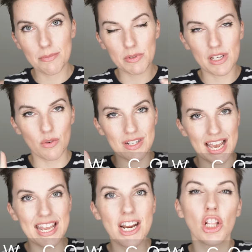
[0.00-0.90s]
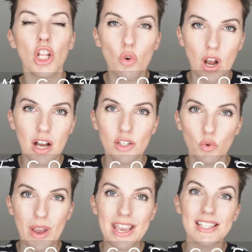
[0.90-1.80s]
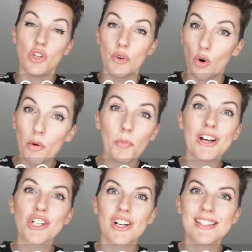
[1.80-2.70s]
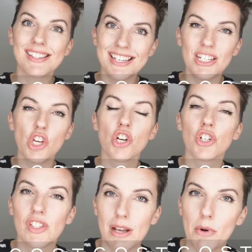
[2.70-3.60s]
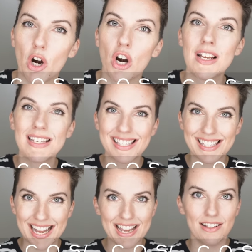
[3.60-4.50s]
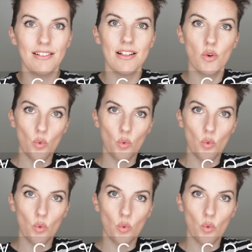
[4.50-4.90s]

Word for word: episode 10 low cost ways to incorporate trends into your summer style.